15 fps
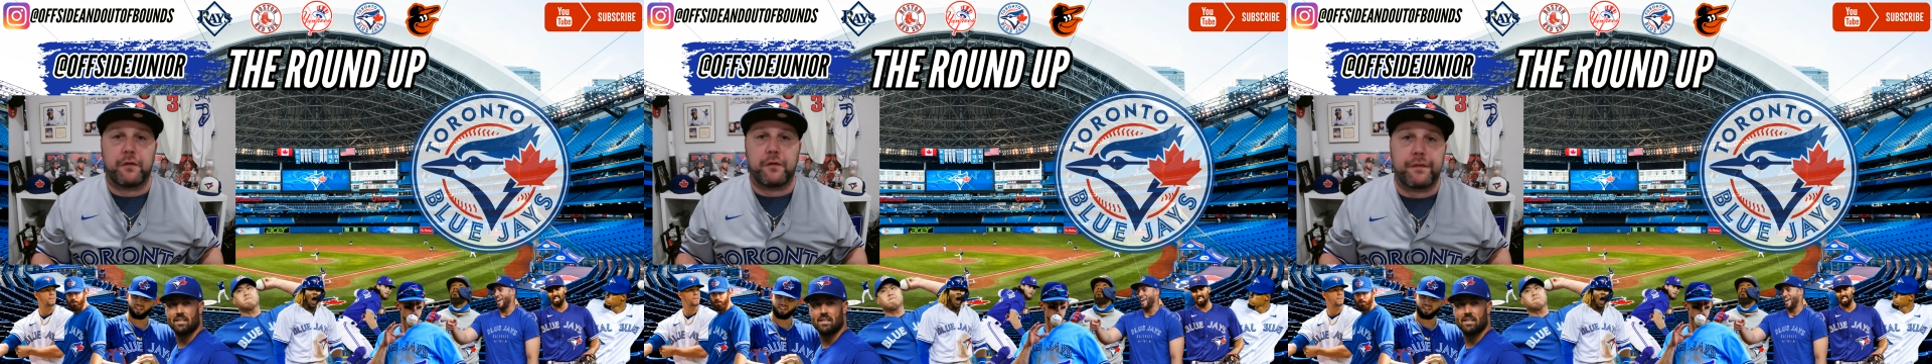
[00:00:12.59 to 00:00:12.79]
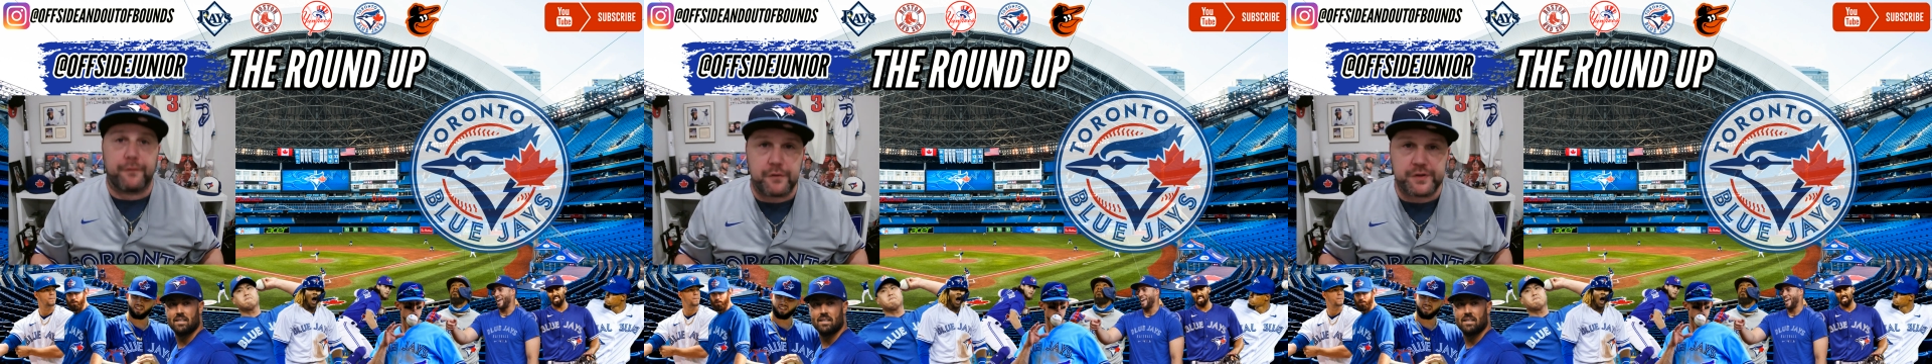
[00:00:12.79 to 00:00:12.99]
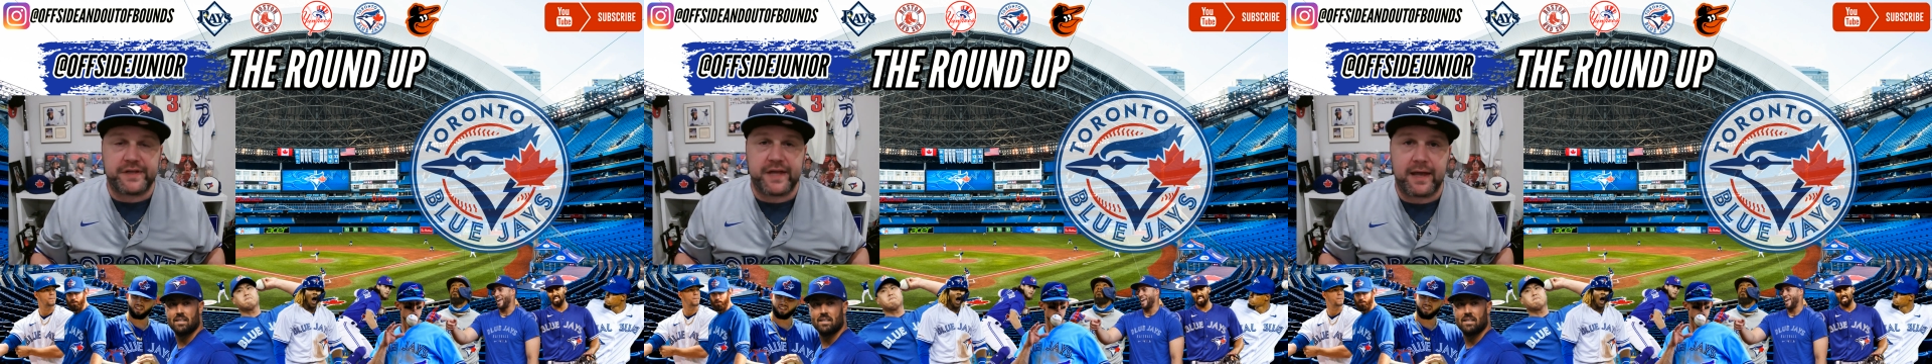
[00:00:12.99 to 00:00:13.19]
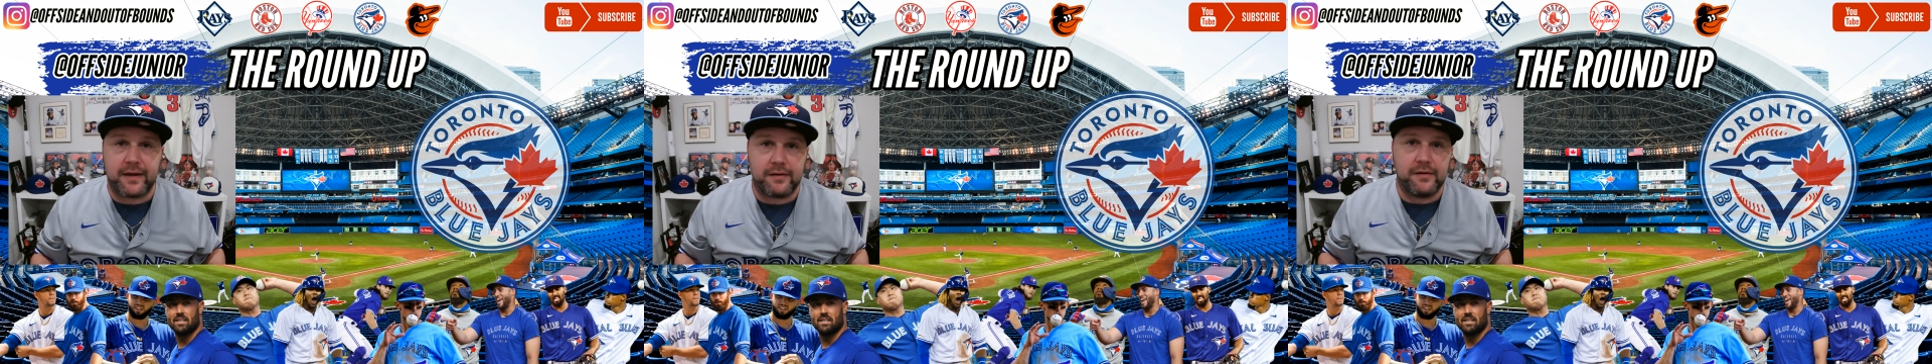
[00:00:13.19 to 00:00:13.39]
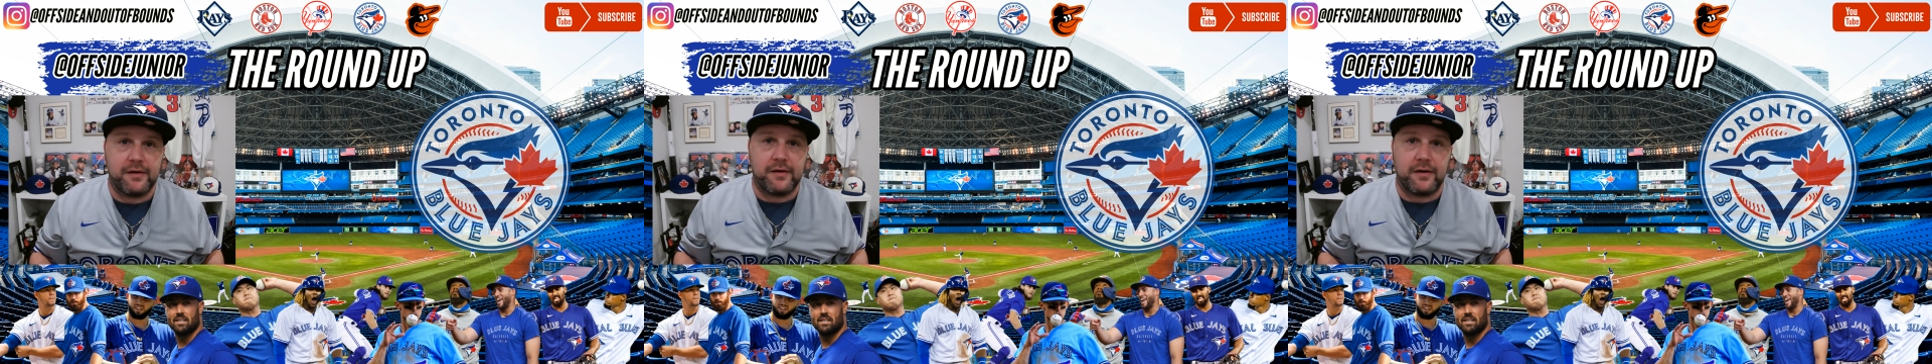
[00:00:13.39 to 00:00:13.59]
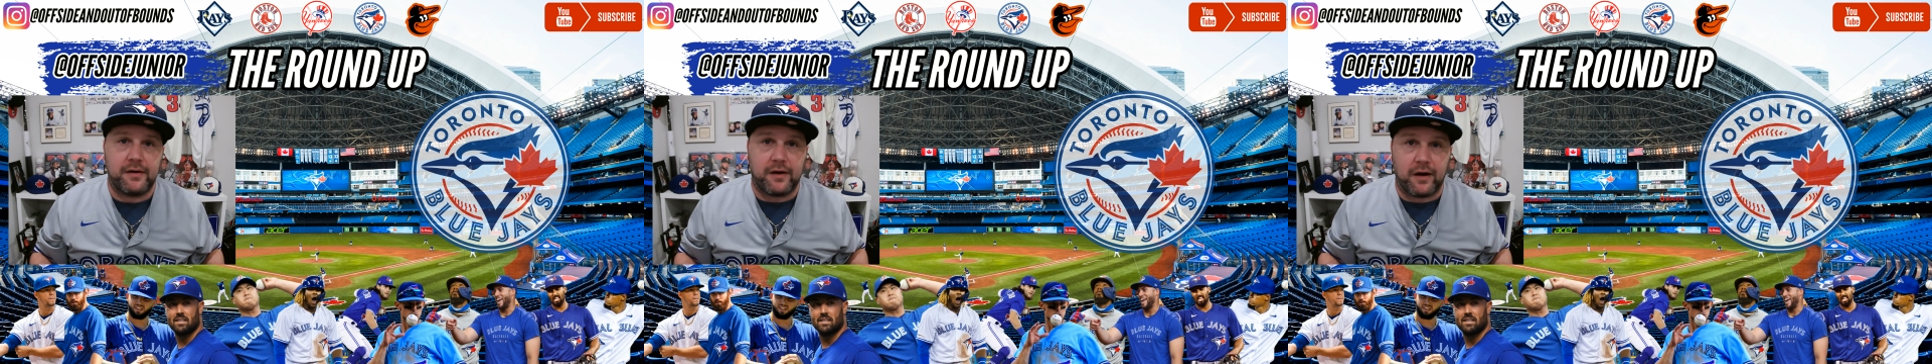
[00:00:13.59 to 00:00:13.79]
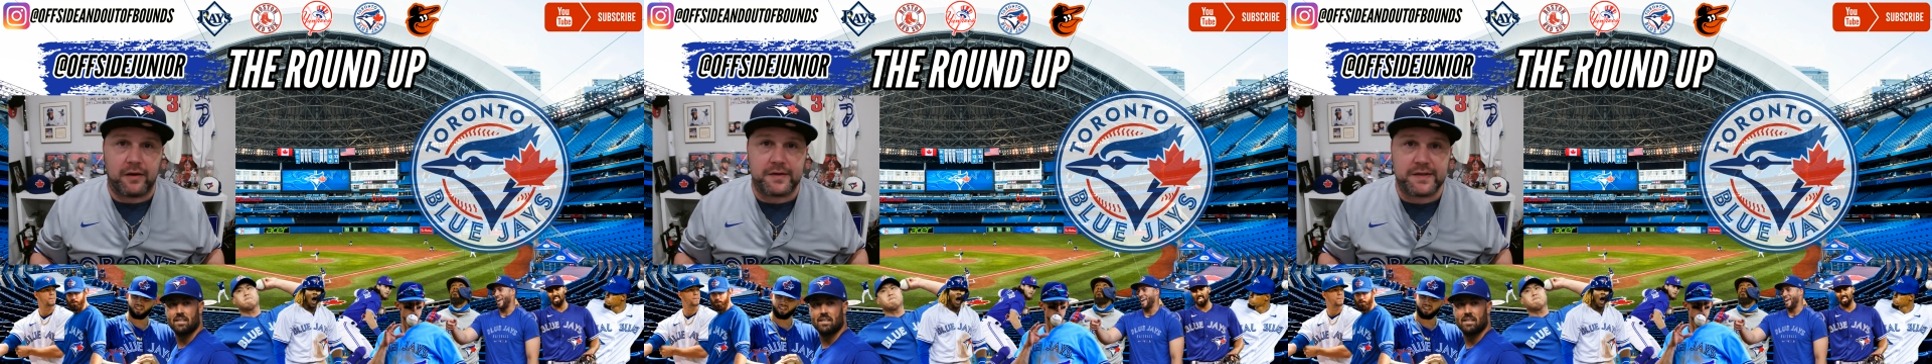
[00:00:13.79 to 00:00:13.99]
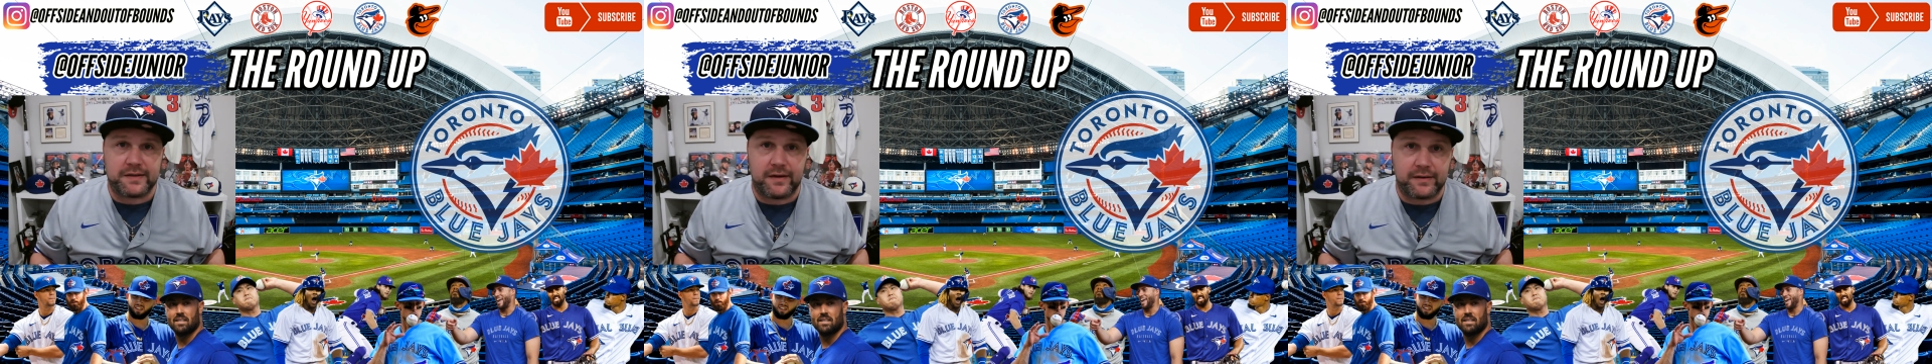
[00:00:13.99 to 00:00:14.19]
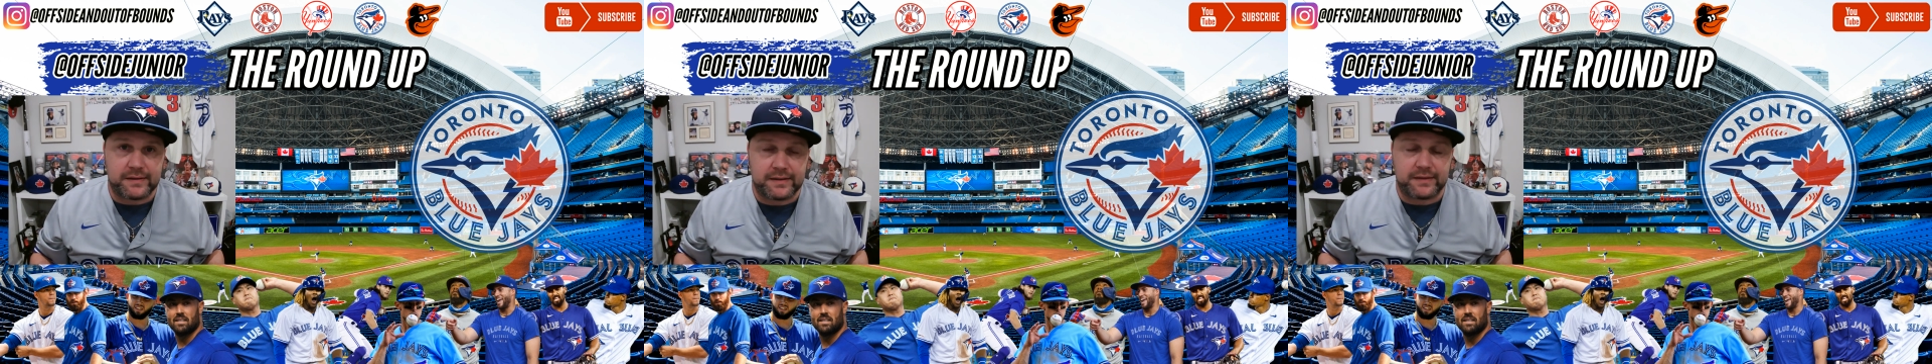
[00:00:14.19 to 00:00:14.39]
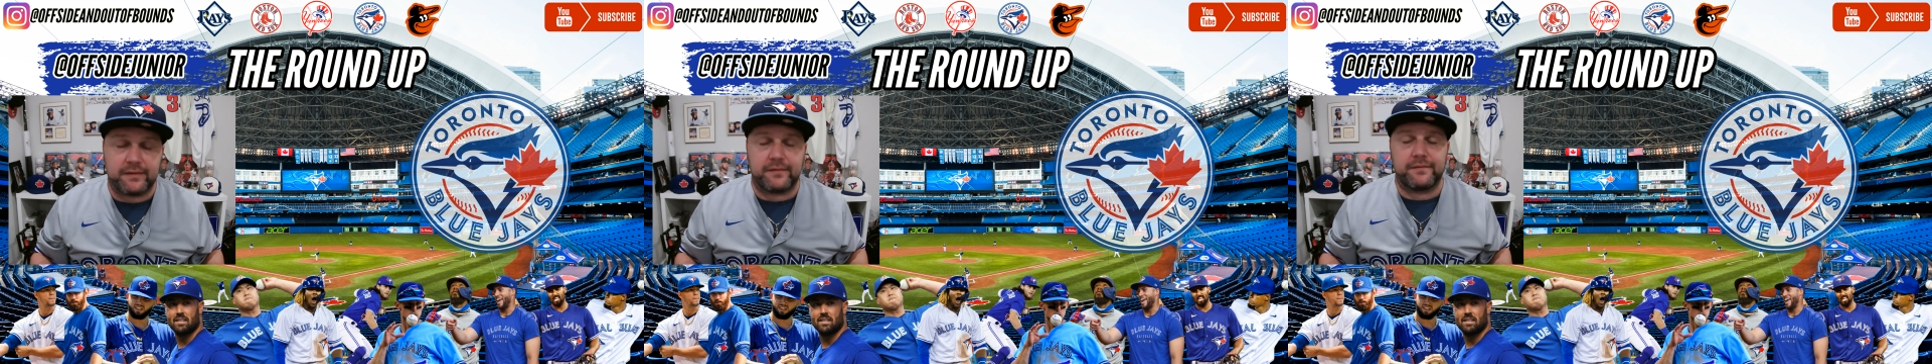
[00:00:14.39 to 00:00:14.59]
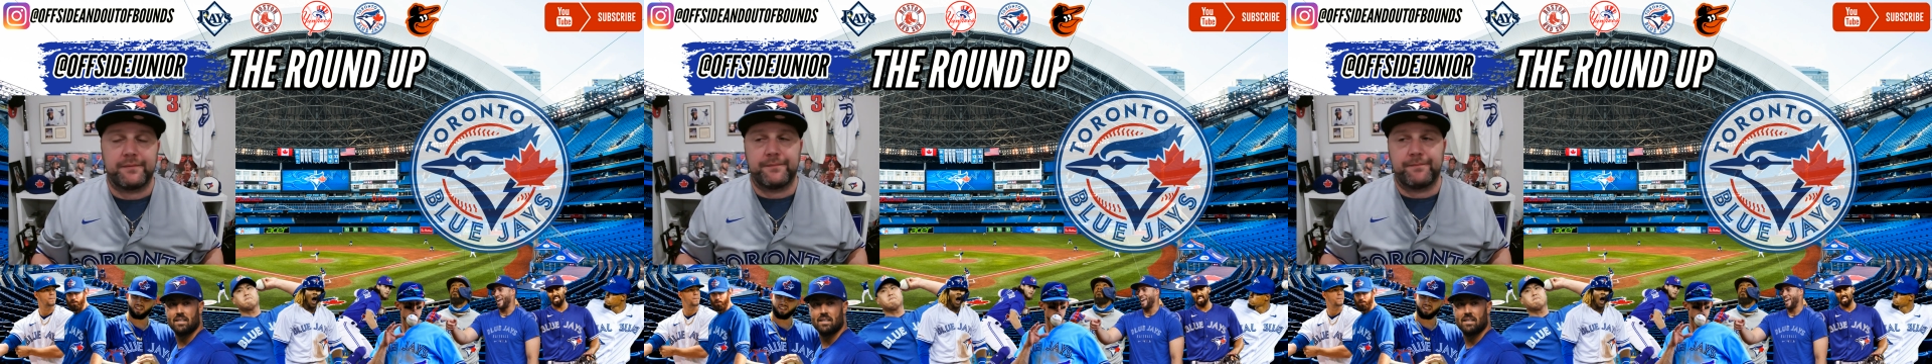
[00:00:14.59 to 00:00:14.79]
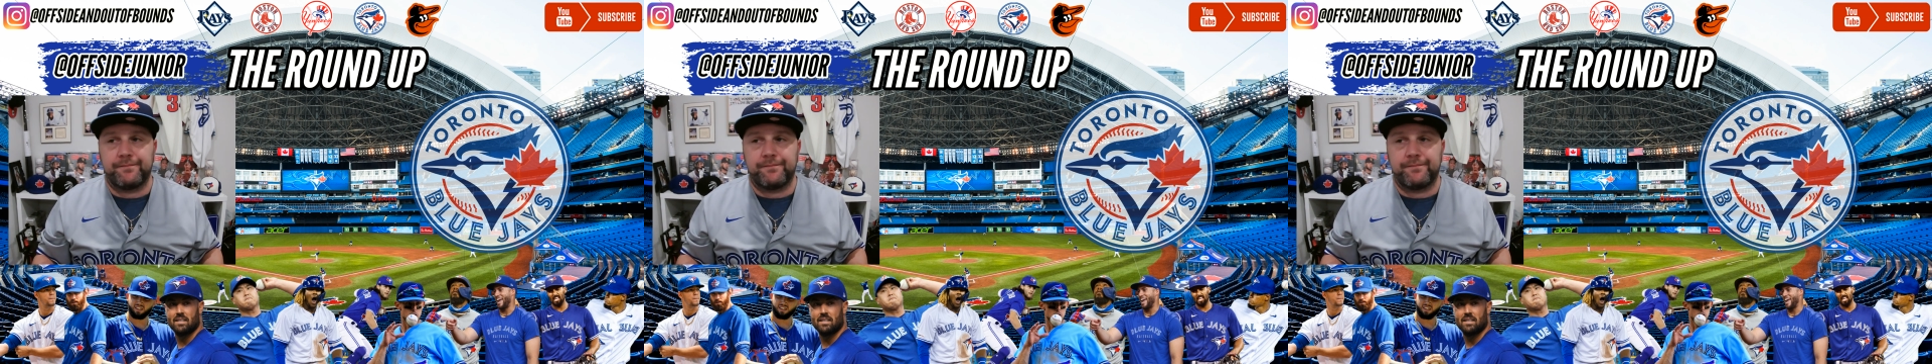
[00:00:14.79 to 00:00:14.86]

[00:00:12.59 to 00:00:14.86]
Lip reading: Thursday, August 19th.